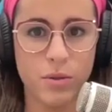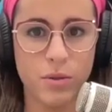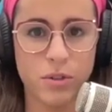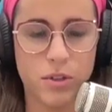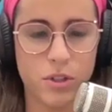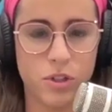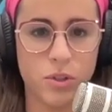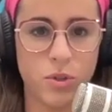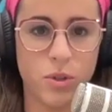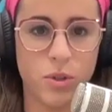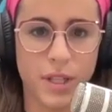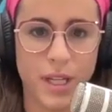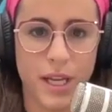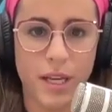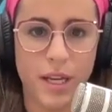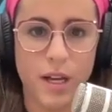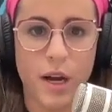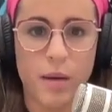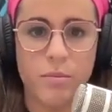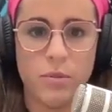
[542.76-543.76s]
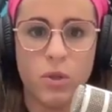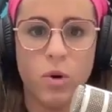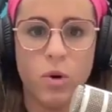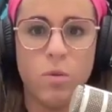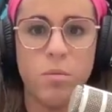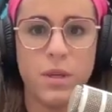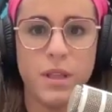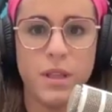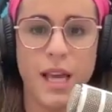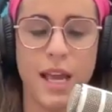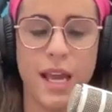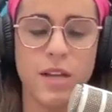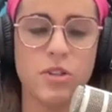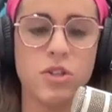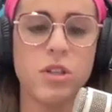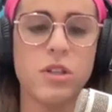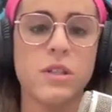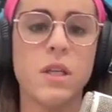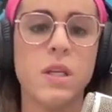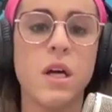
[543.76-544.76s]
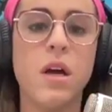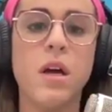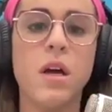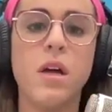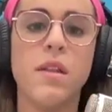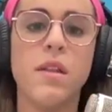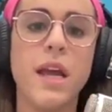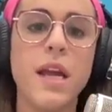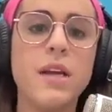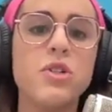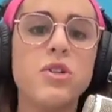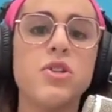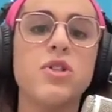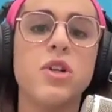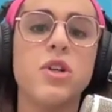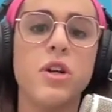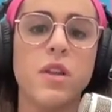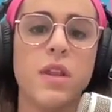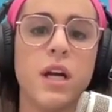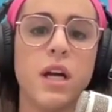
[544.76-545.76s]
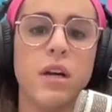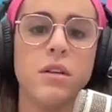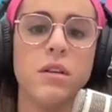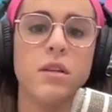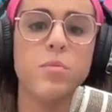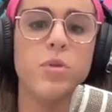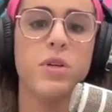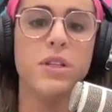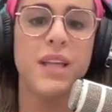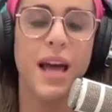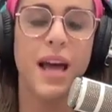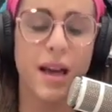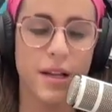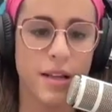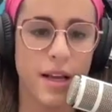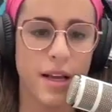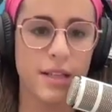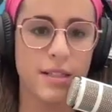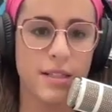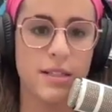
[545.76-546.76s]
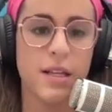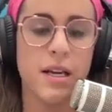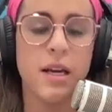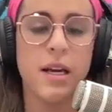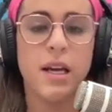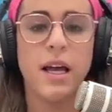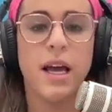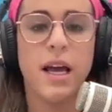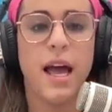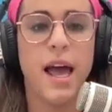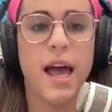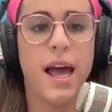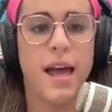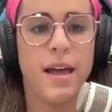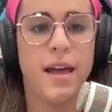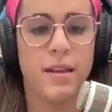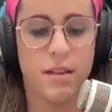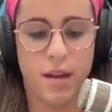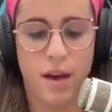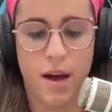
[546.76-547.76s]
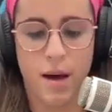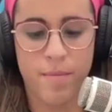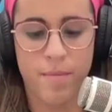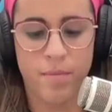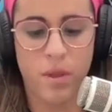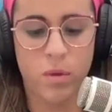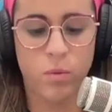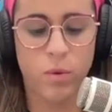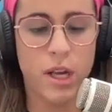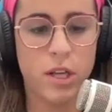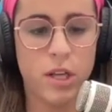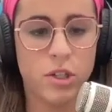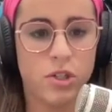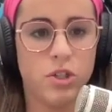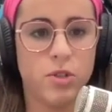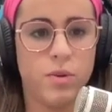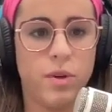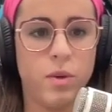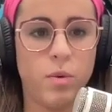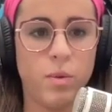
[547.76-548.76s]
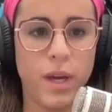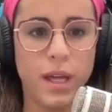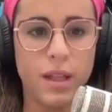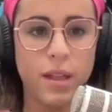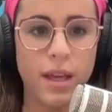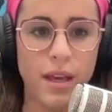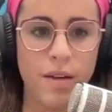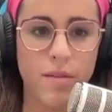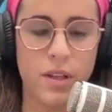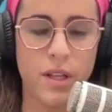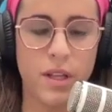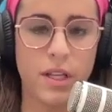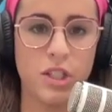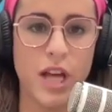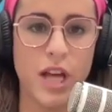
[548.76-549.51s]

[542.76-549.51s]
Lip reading: goes to shul and then he comes home with the angels. The angels are there to protect us, and the angels during the week leave, and the